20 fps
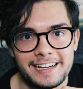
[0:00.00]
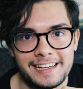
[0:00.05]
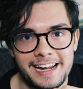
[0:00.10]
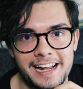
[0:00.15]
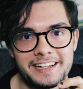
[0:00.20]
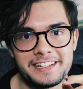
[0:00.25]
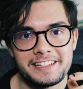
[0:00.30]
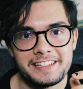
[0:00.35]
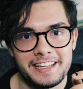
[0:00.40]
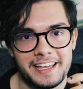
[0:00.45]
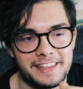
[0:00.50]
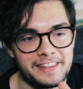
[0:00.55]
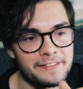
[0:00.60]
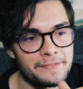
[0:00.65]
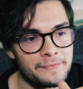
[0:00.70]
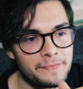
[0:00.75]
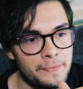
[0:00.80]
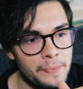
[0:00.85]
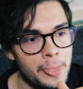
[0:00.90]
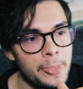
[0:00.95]
And I just said,
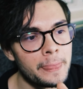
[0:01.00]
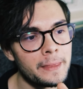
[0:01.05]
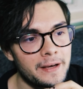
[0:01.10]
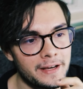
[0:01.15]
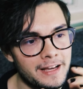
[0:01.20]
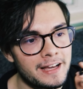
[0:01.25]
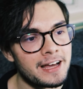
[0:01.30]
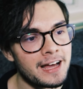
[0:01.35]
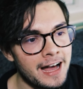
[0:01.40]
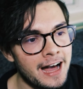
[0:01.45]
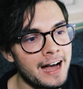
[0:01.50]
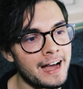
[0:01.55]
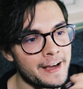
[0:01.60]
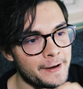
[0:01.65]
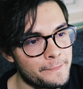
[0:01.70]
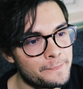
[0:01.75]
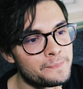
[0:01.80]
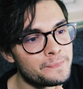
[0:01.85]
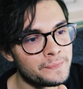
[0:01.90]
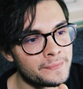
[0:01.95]

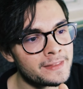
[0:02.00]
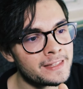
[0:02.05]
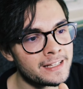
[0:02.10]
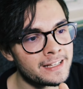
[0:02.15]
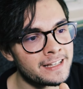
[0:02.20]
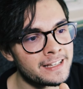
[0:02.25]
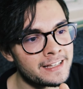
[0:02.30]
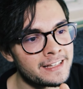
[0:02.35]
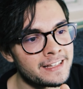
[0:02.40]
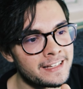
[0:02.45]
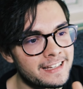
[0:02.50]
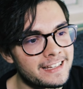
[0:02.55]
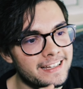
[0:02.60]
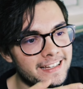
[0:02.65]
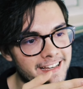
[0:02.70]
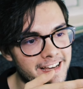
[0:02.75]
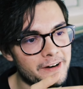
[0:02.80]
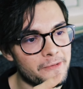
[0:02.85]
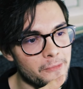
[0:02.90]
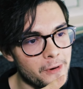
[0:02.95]
hi,
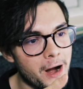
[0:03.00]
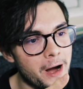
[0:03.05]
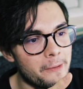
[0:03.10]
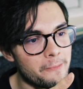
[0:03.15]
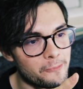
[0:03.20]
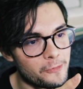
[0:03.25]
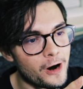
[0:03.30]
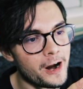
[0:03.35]
I'm